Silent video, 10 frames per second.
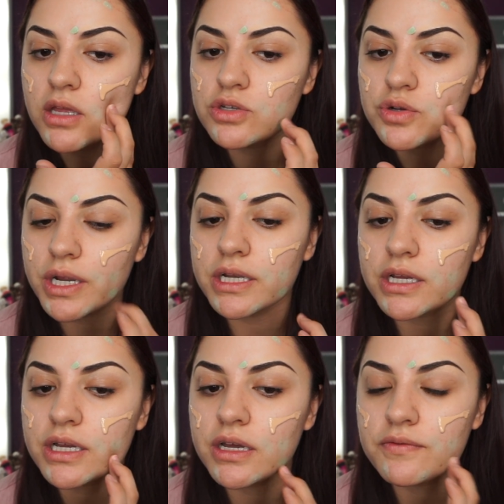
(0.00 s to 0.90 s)
trying to
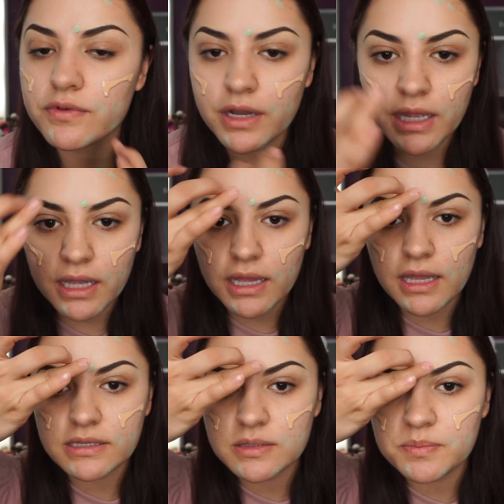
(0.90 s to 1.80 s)
cover it,
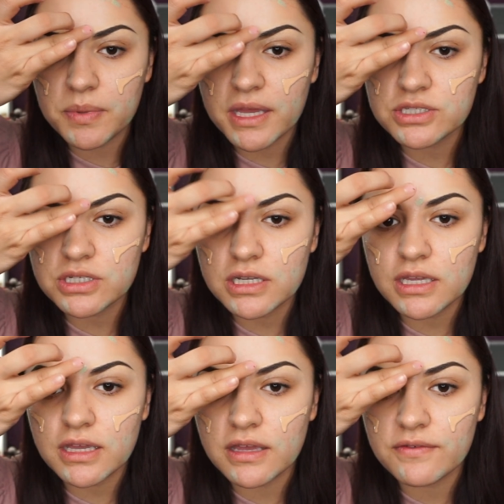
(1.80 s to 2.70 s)

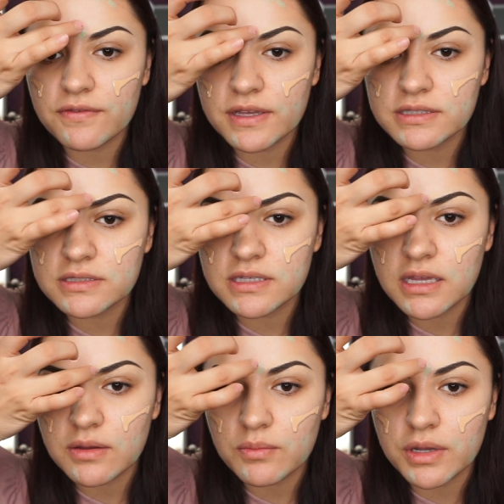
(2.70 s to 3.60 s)
especially if it's
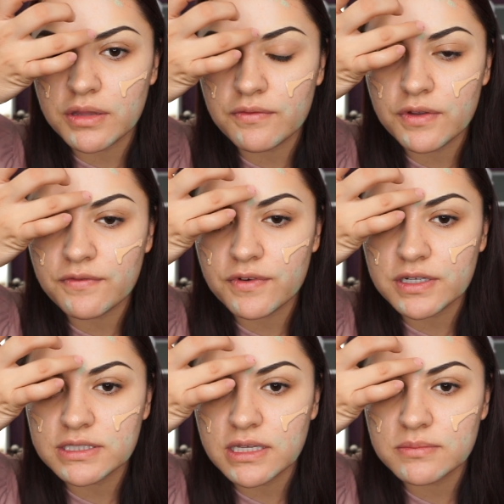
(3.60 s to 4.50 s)
one of your
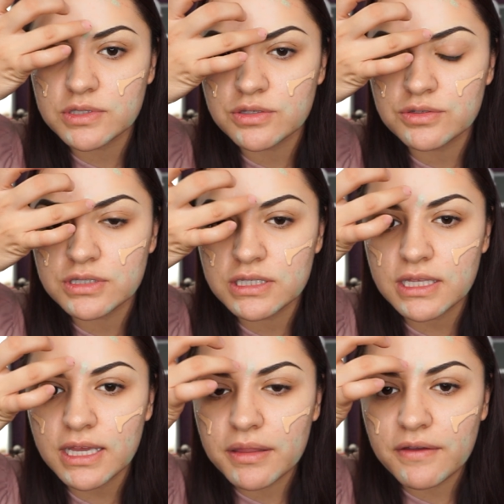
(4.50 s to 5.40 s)
first times using
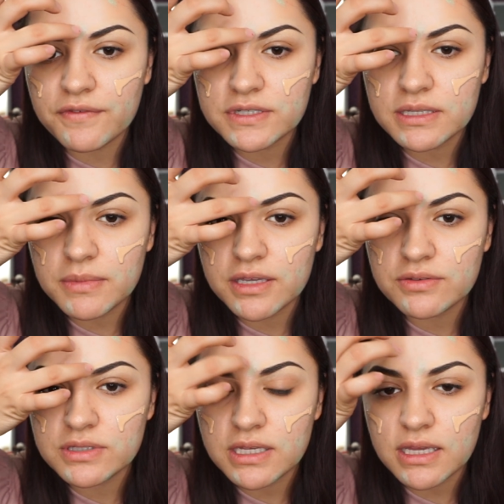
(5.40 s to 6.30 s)
it. The first time I
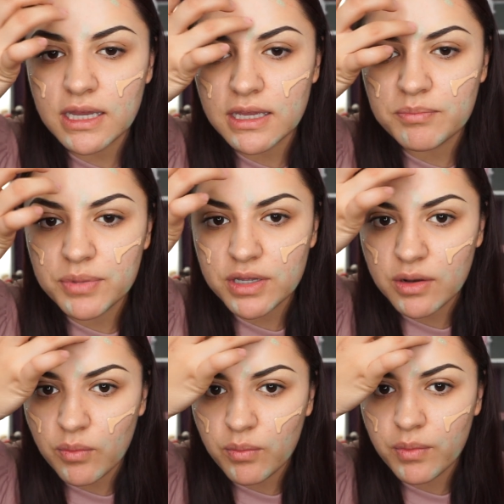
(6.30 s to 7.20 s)
used it, I
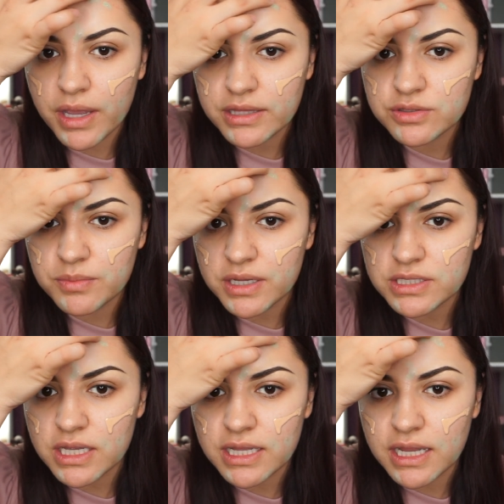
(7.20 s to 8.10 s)
put way too
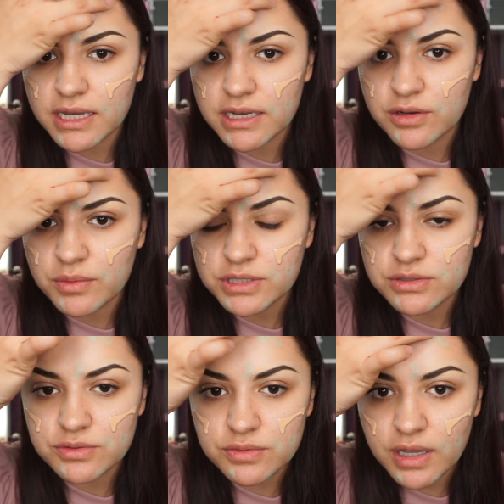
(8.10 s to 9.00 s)
much and I didn't know what to
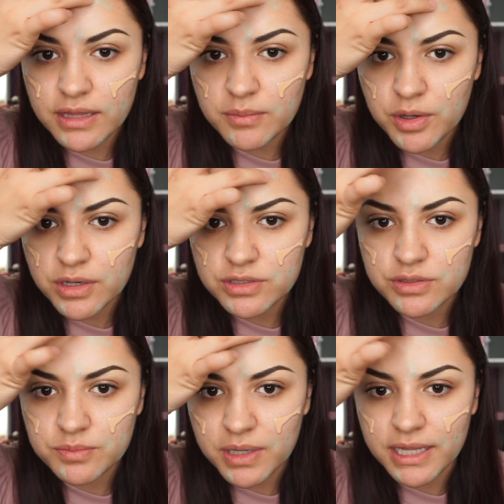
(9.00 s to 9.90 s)
do anymore
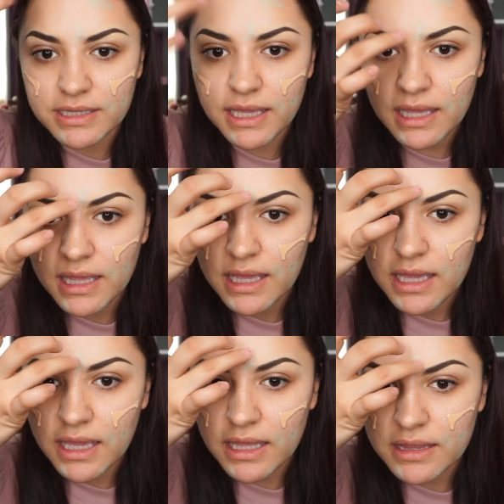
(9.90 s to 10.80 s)
to blend it
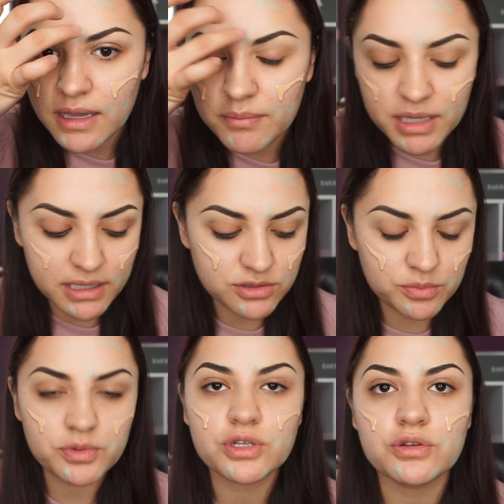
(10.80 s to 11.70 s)
and not make it
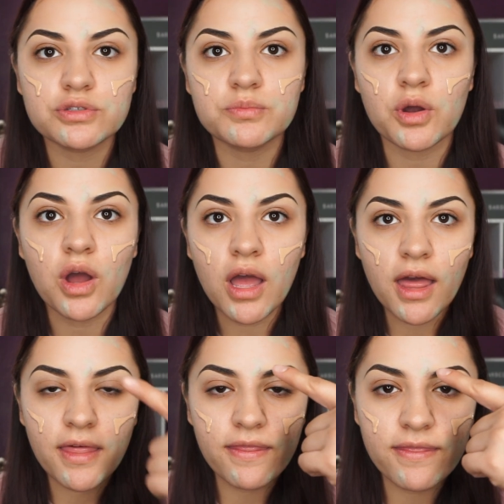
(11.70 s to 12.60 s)
super noticeable.
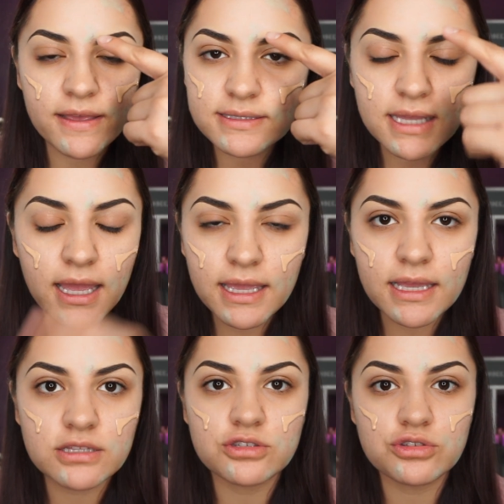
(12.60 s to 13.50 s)
This guy,
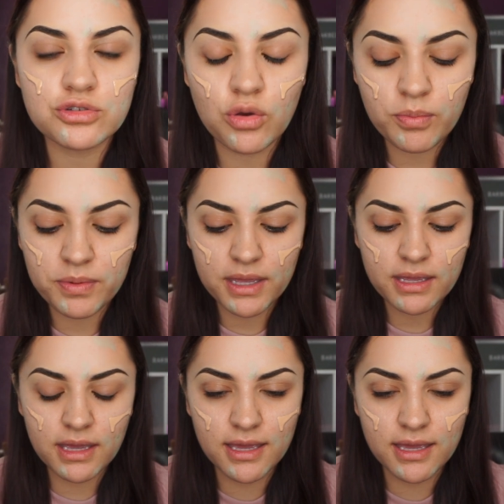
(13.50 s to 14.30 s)
it's so big